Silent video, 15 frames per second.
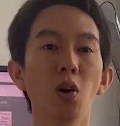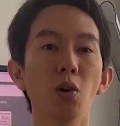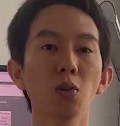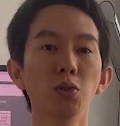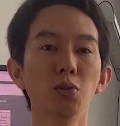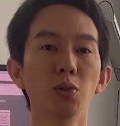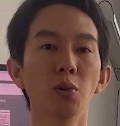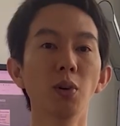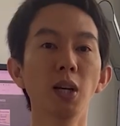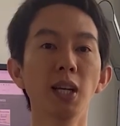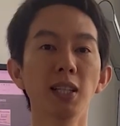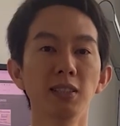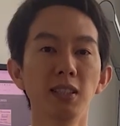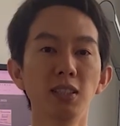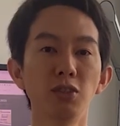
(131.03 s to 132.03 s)
Also,
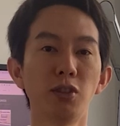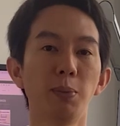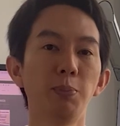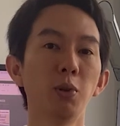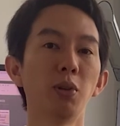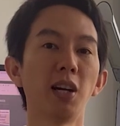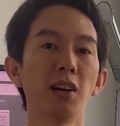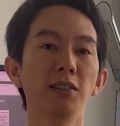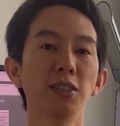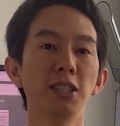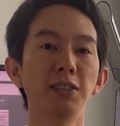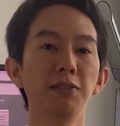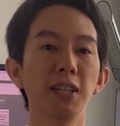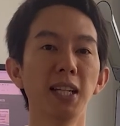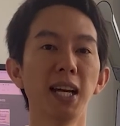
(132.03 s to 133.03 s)
since
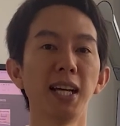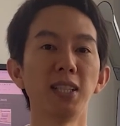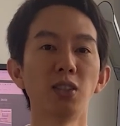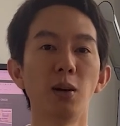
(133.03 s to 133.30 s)
cryptocurrency relies